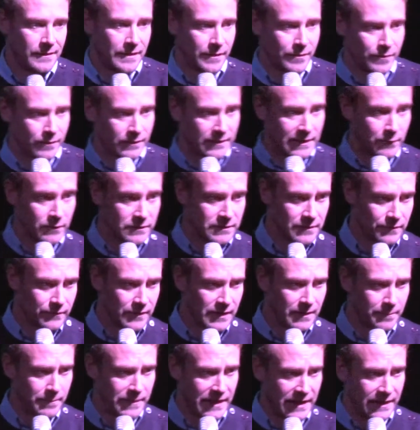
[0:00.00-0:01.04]
thought that was a
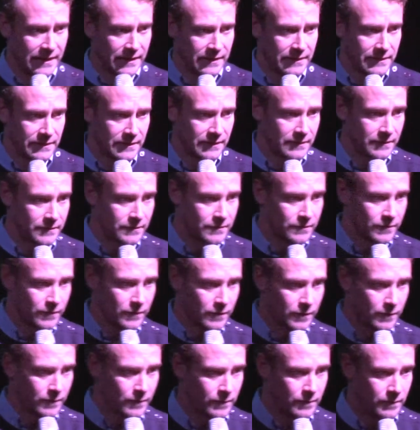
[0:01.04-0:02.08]
really bad idea to
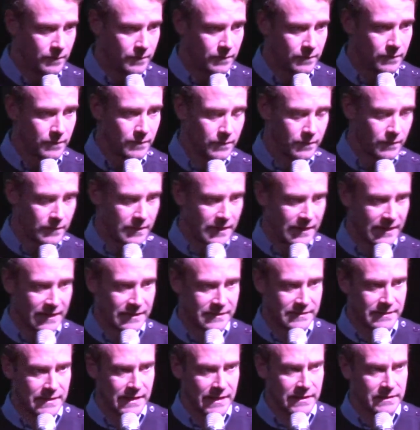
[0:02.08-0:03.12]
go
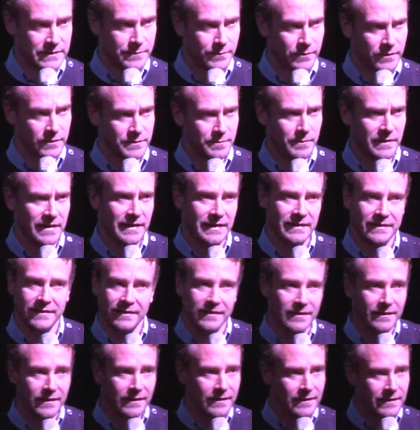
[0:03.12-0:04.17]
against the icebergs, but
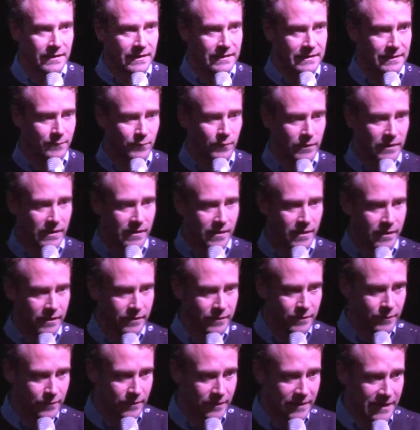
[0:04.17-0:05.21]
I didn't want to
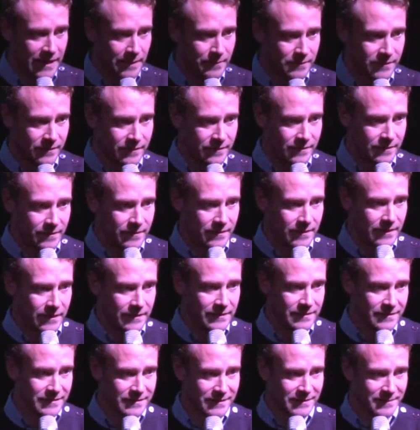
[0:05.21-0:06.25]
argue the captain.
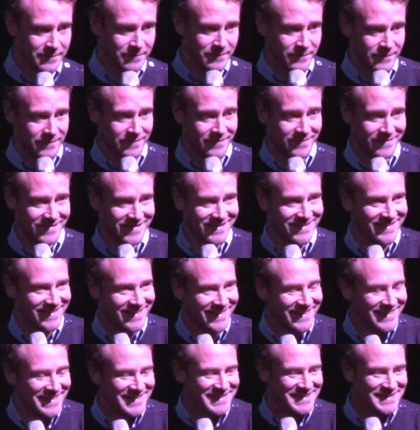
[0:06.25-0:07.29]
He
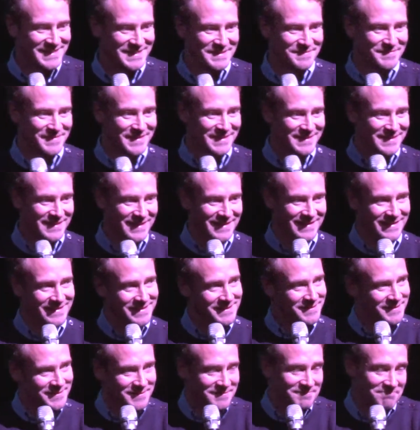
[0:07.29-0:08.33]
seemed as,
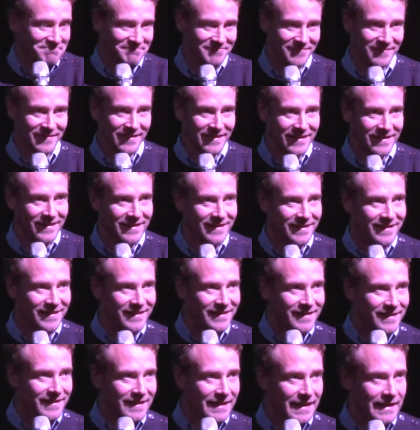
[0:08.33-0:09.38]
you know,
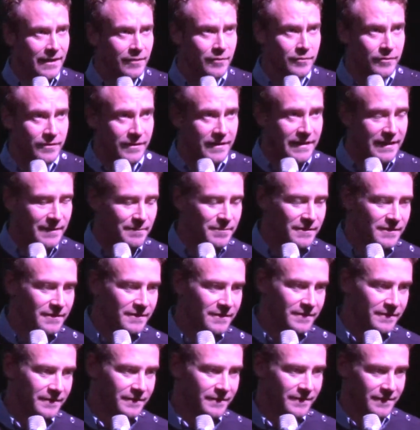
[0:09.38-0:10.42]
like a good
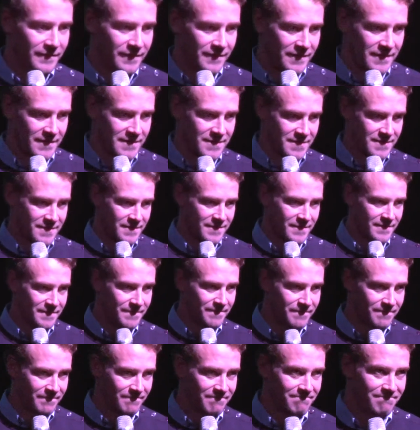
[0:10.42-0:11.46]
captain,
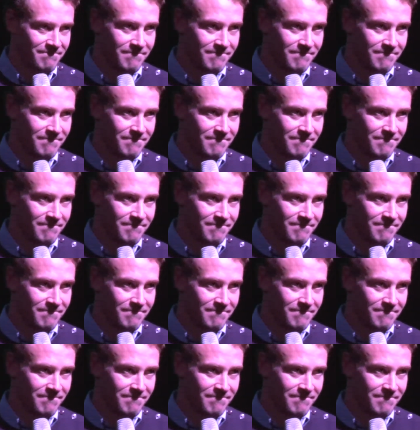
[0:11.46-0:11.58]
and